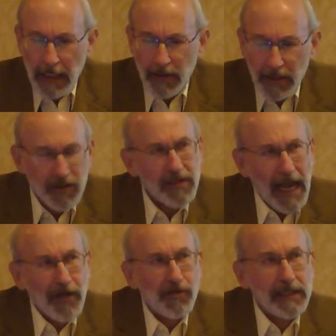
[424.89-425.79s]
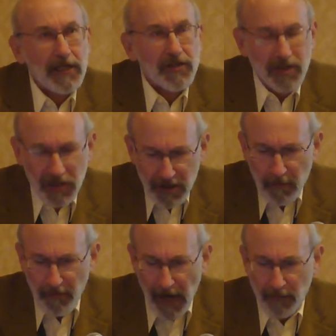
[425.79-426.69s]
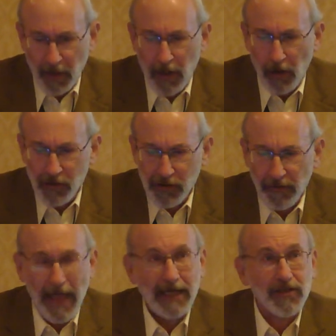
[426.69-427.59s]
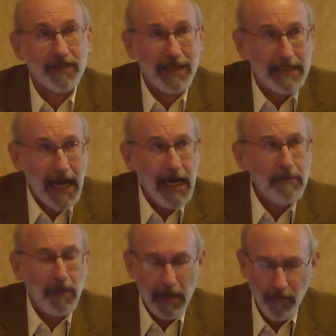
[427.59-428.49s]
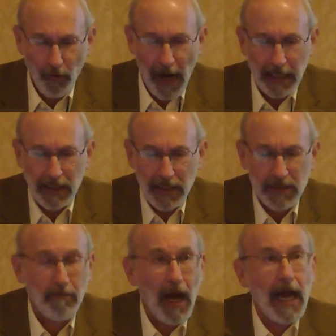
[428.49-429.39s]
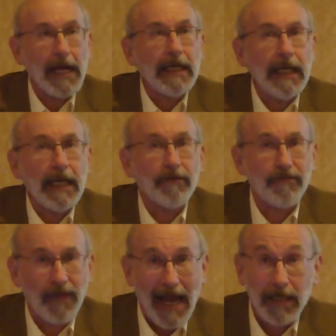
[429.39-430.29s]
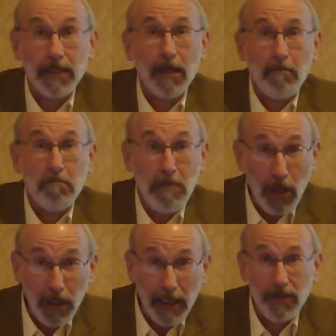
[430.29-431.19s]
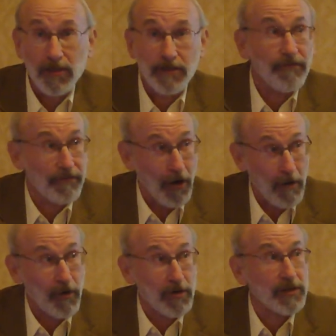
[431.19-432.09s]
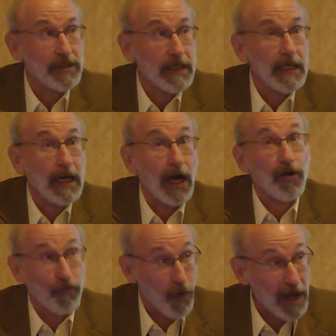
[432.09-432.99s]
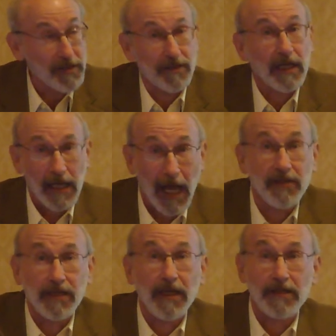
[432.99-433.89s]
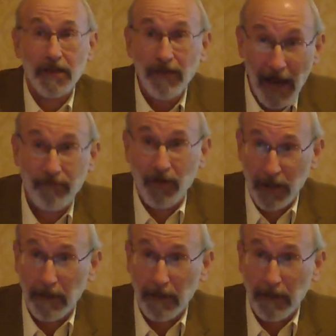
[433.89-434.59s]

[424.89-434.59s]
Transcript: This is actually a system of agriculture that is today being practiced by, in fact, millions of farmers across the continent of Africa.